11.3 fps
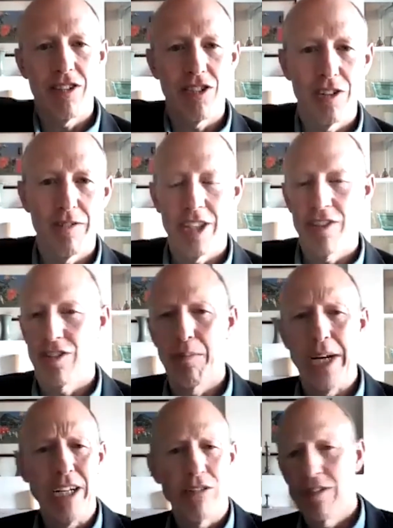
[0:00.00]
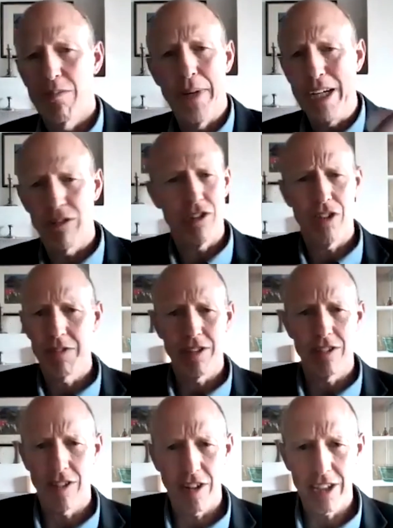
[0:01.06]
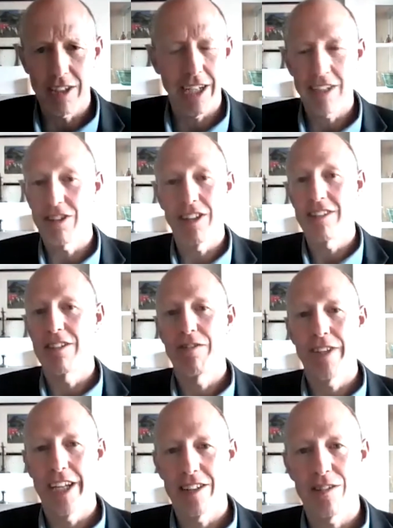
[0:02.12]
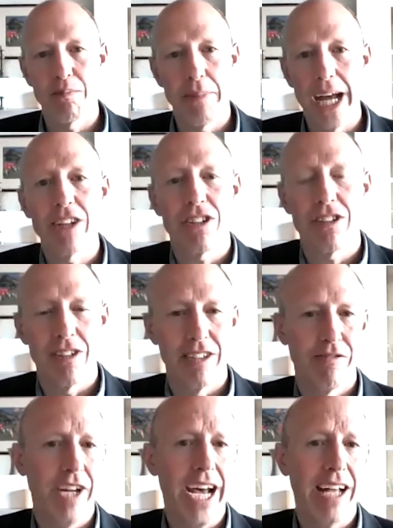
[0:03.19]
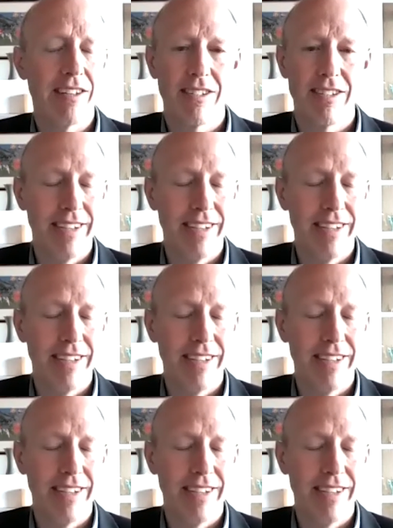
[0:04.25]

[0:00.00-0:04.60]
service or microservices architecture as if that's magical and fast.